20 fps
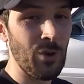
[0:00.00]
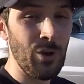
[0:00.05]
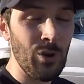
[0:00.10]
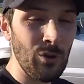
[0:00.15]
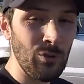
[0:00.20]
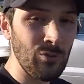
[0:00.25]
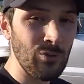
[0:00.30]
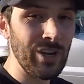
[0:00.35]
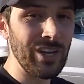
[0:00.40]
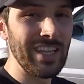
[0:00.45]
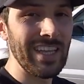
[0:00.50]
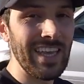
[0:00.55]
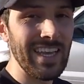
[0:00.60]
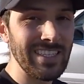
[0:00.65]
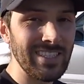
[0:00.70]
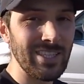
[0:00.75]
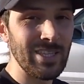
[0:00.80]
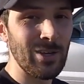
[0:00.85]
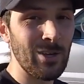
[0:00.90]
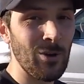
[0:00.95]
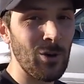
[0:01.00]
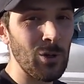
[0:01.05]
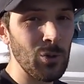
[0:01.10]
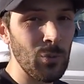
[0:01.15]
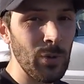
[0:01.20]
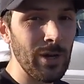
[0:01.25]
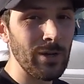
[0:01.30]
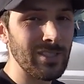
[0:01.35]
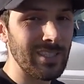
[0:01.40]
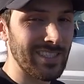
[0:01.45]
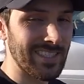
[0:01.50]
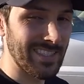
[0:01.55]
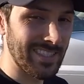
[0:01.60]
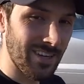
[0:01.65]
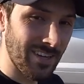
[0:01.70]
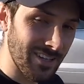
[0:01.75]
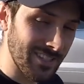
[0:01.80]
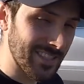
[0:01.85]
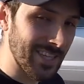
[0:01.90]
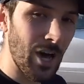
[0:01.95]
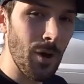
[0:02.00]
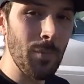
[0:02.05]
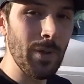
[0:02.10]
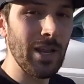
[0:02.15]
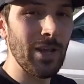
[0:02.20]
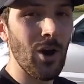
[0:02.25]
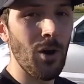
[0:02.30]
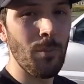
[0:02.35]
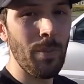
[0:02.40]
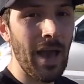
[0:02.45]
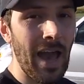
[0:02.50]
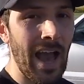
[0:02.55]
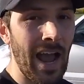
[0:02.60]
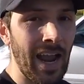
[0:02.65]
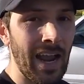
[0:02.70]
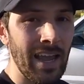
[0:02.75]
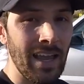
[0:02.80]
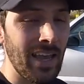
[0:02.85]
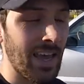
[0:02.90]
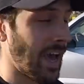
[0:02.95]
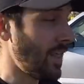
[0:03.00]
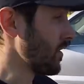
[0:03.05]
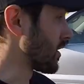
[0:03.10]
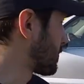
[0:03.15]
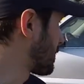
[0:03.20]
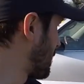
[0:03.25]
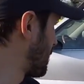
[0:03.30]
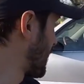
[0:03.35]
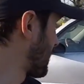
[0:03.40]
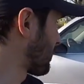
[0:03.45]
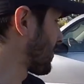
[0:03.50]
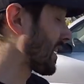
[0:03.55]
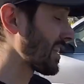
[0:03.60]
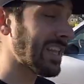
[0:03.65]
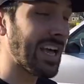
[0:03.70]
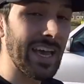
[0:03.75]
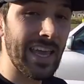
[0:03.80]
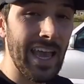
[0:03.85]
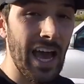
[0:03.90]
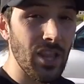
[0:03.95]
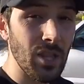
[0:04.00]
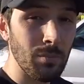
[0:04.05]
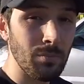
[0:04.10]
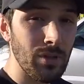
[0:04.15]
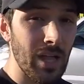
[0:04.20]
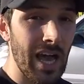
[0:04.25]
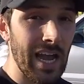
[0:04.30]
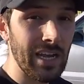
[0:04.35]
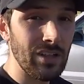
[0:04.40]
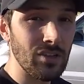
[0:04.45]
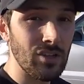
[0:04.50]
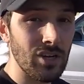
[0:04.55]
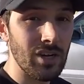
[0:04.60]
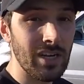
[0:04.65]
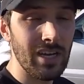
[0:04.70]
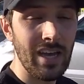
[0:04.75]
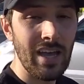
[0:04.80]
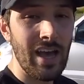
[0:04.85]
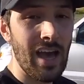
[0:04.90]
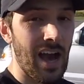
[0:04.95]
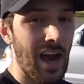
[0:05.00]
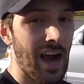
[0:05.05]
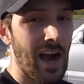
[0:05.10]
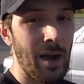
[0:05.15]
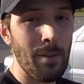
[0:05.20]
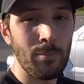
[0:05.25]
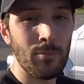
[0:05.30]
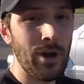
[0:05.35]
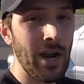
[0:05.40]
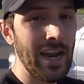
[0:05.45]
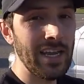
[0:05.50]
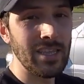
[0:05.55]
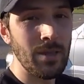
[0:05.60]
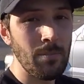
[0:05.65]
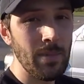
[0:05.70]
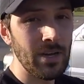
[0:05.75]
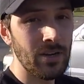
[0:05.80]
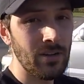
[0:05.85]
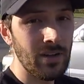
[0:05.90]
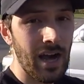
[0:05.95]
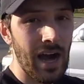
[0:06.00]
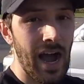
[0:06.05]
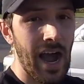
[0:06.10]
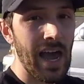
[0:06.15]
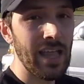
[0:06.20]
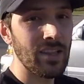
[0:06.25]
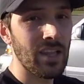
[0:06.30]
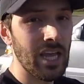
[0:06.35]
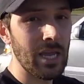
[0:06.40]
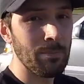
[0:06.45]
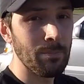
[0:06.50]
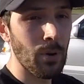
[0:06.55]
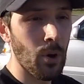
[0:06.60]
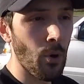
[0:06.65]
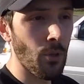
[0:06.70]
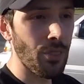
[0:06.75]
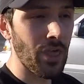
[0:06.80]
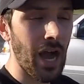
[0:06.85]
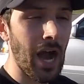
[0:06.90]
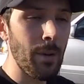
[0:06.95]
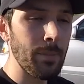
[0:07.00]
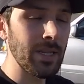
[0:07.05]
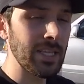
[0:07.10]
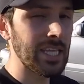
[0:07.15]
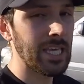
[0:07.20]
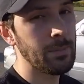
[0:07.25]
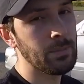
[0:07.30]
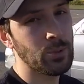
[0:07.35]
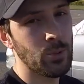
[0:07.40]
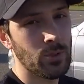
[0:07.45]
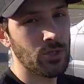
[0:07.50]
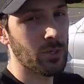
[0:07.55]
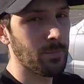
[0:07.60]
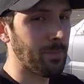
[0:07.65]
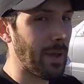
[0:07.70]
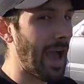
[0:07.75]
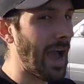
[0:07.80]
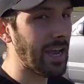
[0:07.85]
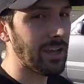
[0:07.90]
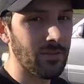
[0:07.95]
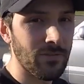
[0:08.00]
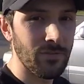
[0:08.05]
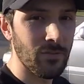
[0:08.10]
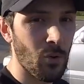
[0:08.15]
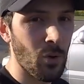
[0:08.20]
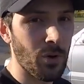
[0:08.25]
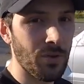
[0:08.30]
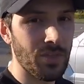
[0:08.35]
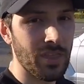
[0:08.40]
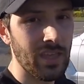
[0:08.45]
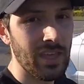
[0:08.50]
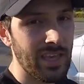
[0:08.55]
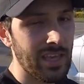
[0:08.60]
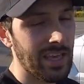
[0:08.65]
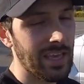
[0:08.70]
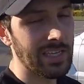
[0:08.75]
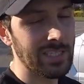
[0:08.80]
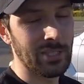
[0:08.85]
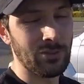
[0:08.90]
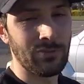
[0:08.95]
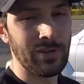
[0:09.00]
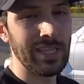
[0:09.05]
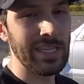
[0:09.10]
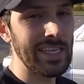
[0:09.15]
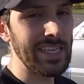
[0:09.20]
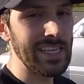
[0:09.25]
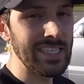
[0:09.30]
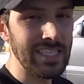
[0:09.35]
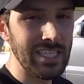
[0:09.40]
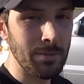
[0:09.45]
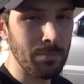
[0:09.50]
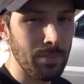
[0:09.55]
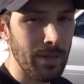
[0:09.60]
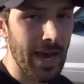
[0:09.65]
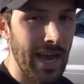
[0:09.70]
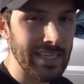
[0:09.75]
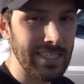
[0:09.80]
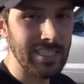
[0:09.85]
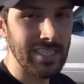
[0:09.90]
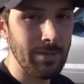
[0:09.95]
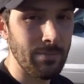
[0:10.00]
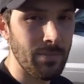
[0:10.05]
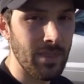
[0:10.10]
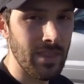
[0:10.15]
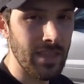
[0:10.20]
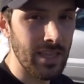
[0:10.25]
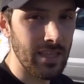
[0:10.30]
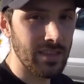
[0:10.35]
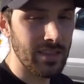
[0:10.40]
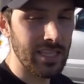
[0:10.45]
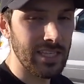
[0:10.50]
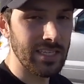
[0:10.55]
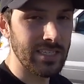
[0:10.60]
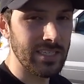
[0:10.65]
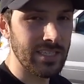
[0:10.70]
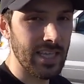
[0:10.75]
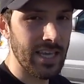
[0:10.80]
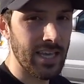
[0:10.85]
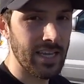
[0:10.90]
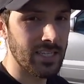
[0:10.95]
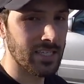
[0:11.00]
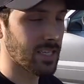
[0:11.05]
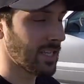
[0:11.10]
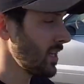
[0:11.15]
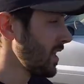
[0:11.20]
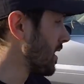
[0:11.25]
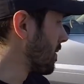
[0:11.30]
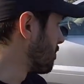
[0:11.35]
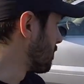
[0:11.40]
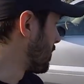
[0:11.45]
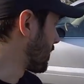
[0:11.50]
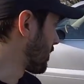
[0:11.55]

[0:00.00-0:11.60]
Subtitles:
really into the gold wheels and are telling me to go back, and there's people that really like how the black look. I'm right in the middle. I like both. I'm gonna keep switching back and forth. It's really easy to plastic dip these things, but